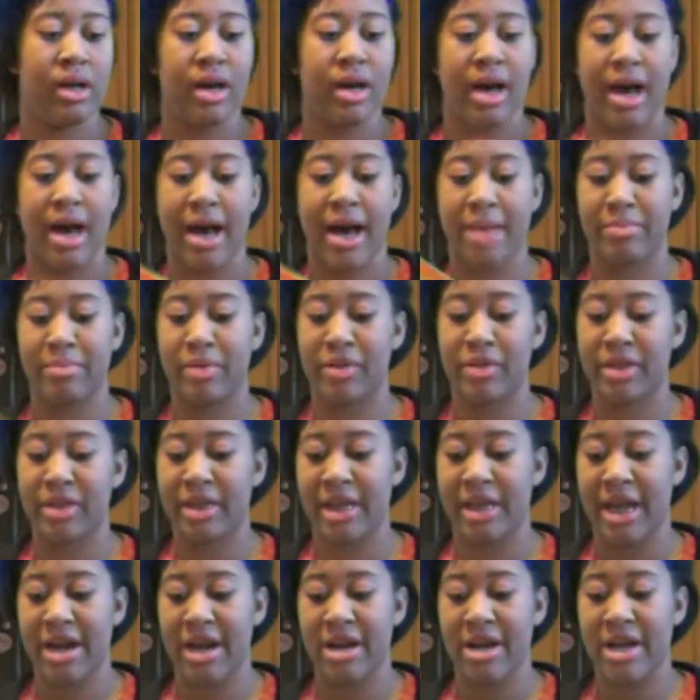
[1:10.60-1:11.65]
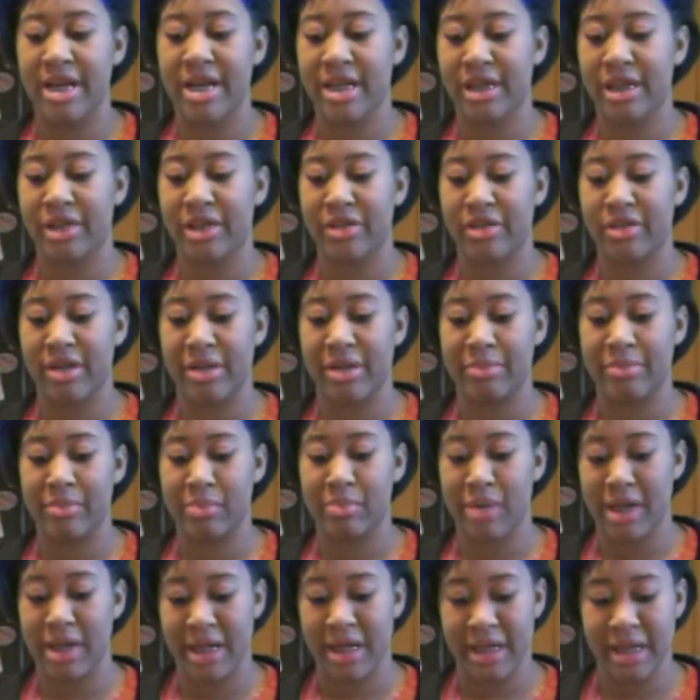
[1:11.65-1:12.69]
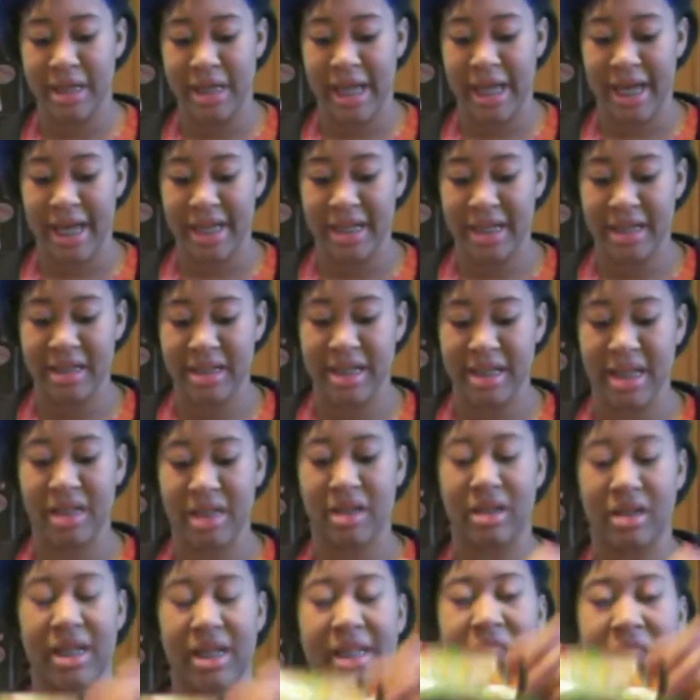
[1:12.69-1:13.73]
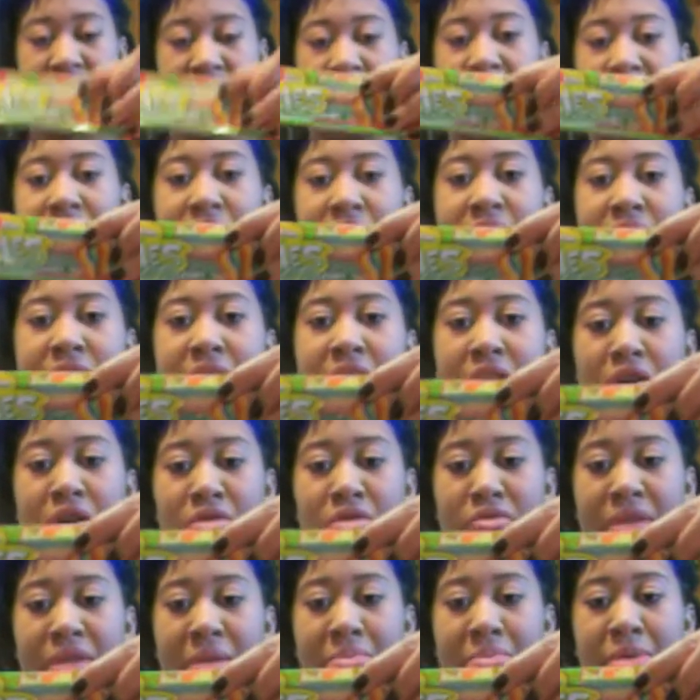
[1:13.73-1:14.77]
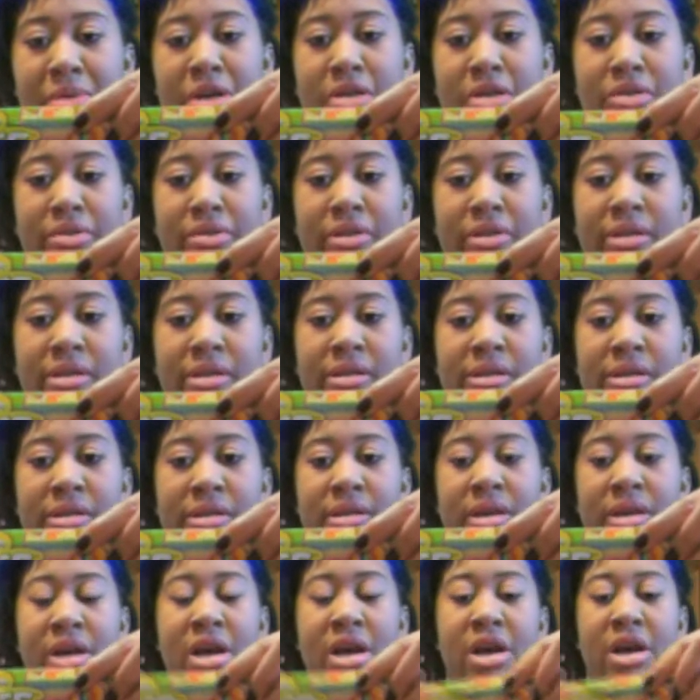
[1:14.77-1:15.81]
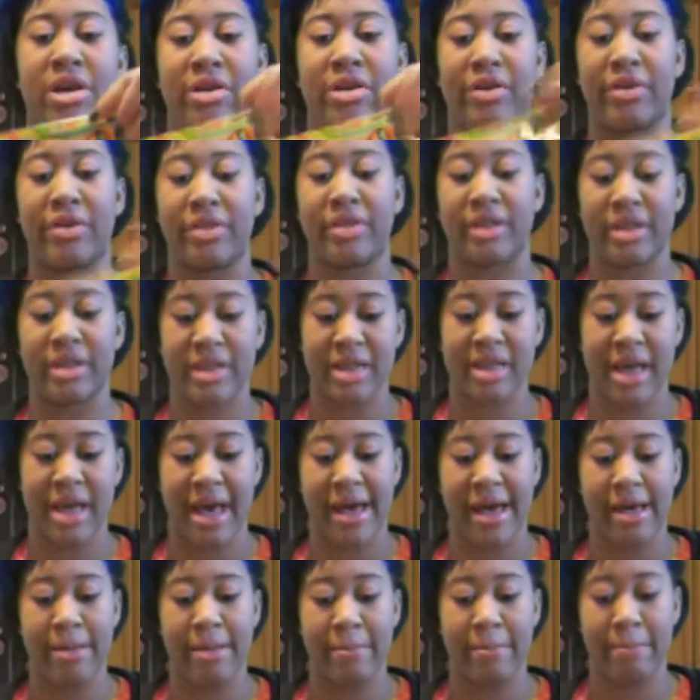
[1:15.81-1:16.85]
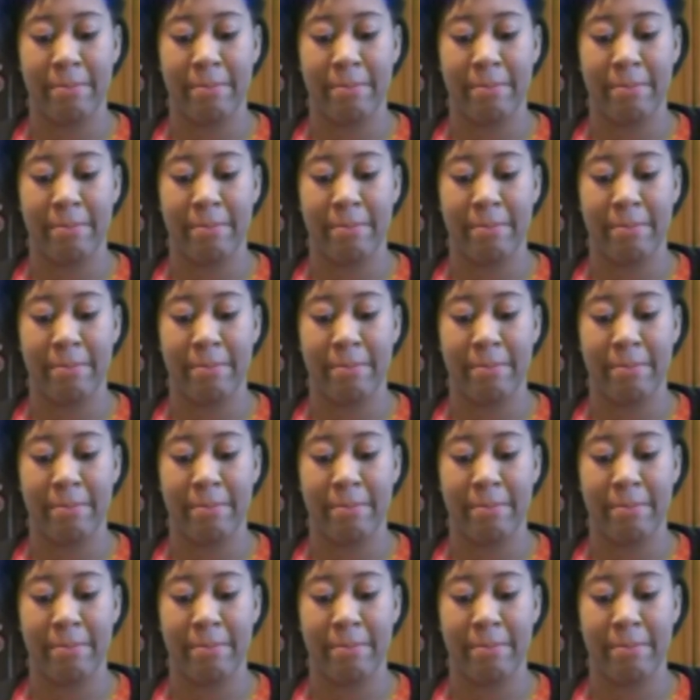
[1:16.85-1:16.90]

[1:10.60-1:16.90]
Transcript: I'm using Airhead Extremes, but any candies that look like these that are rainbows, you're going to need that.